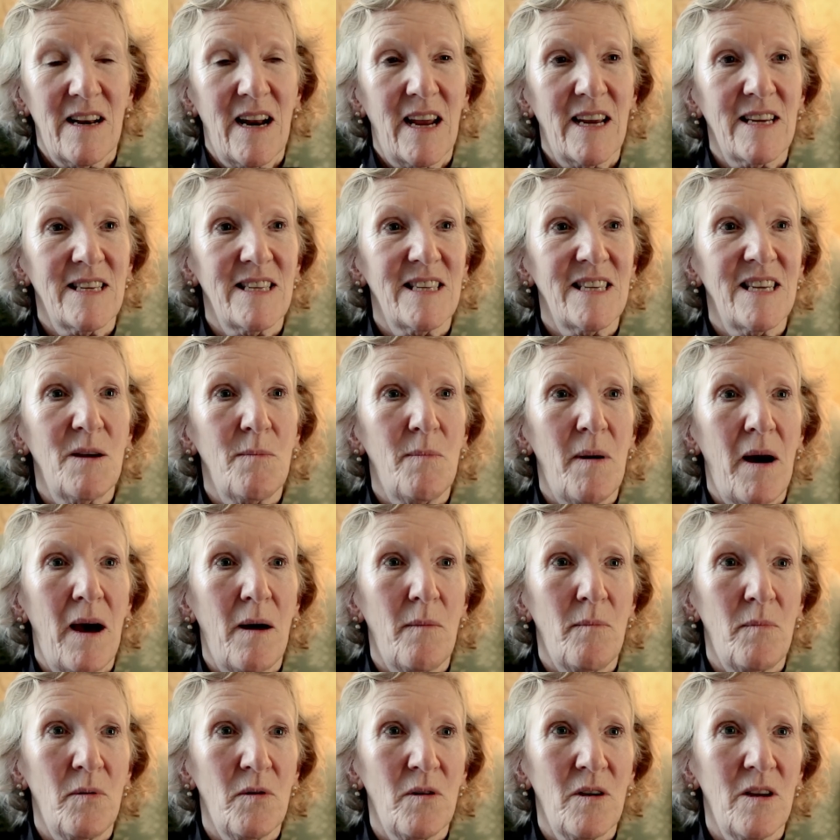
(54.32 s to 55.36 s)
that I see
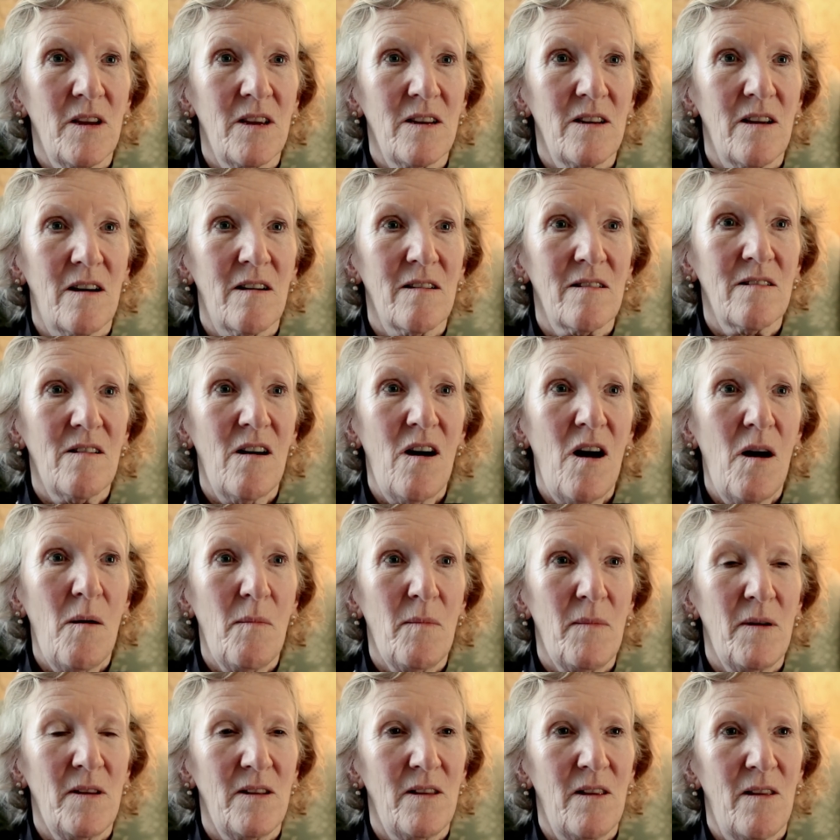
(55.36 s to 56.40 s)
about Booking dot
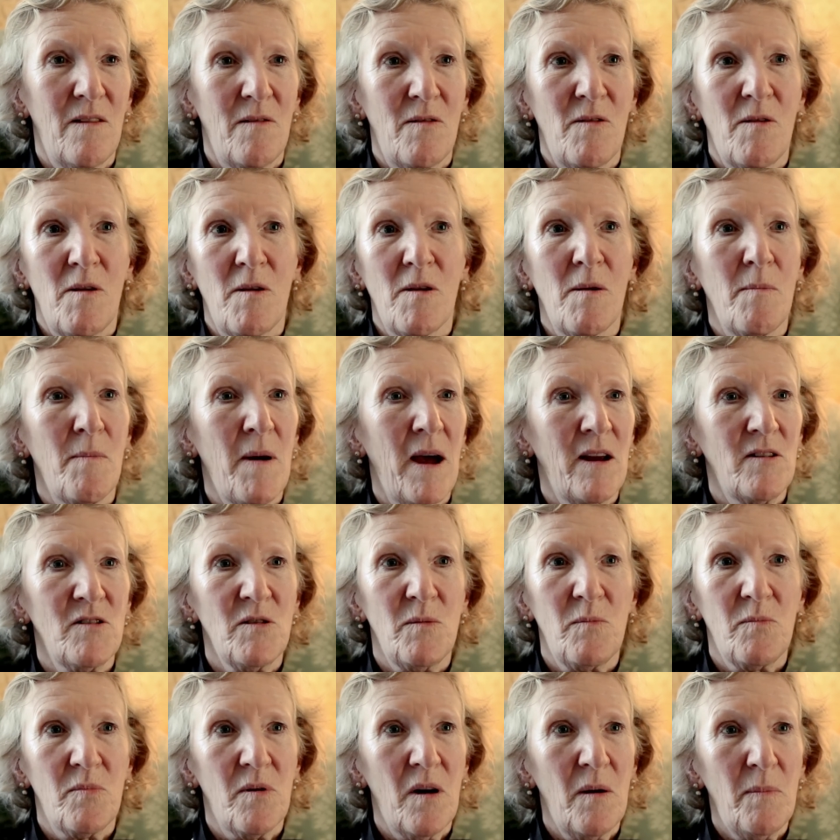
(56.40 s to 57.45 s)
com and the, the
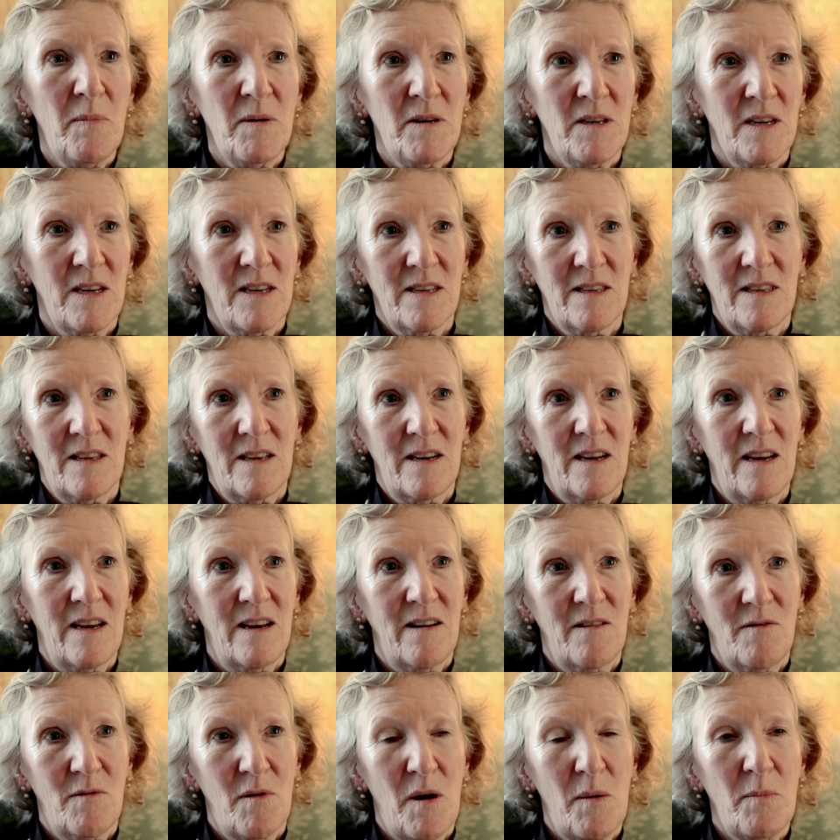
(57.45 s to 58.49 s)
amount of properties that
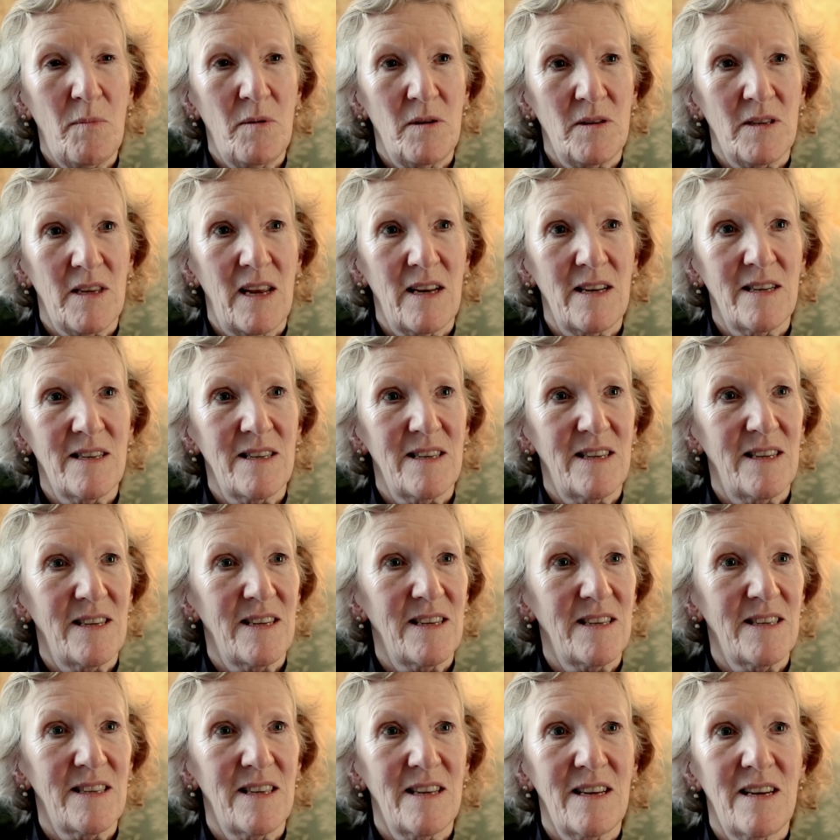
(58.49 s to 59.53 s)
it represents
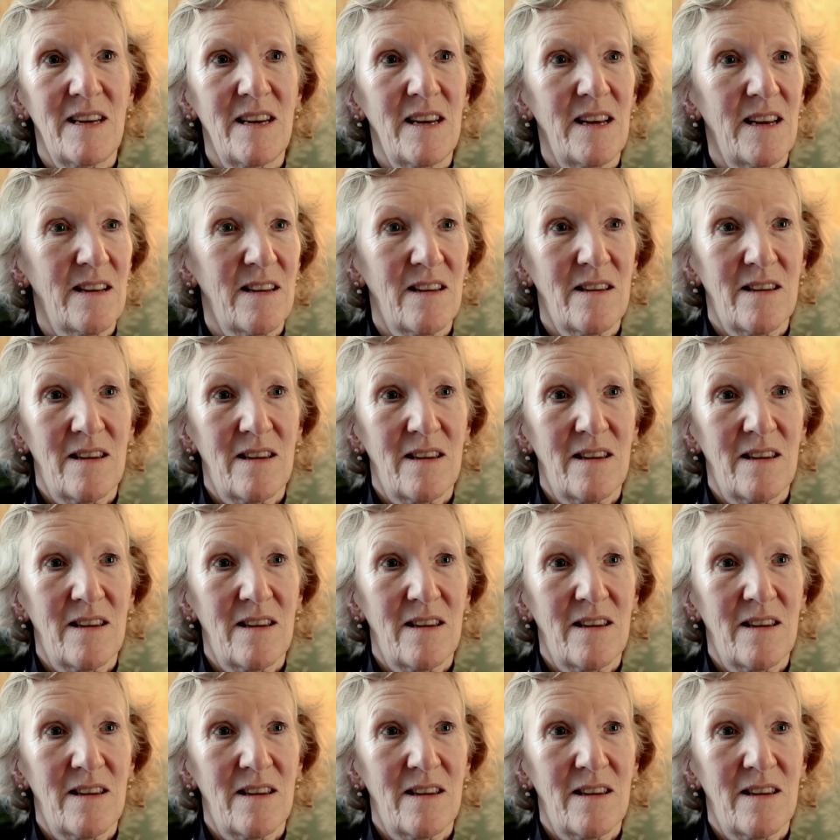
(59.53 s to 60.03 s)
is that it